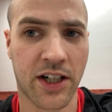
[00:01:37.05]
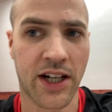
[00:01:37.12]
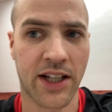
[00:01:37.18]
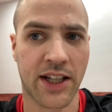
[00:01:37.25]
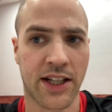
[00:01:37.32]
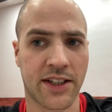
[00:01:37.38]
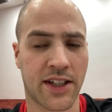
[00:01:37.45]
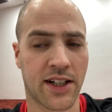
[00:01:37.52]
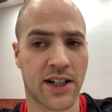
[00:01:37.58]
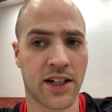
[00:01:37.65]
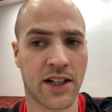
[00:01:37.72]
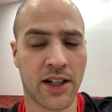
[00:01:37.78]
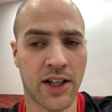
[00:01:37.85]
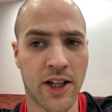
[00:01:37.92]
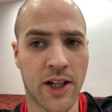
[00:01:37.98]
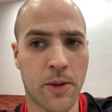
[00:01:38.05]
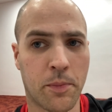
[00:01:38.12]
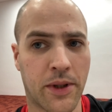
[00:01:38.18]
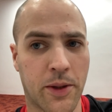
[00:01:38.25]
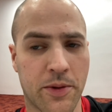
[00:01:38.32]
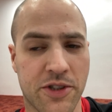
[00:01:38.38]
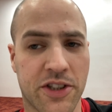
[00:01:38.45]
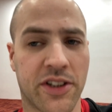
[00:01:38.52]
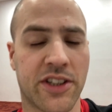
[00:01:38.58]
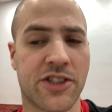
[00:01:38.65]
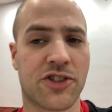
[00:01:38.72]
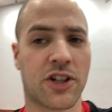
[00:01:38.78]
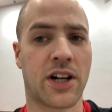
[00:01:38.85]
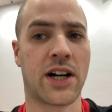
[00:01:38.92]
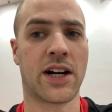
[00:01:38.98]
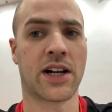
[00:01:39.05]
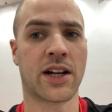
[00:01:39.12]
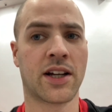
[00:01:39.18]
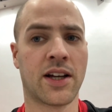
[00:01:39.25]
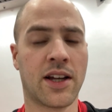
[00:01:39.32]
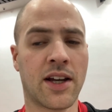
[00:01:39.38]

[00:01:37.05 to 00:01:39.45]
right idea, but he was really strong.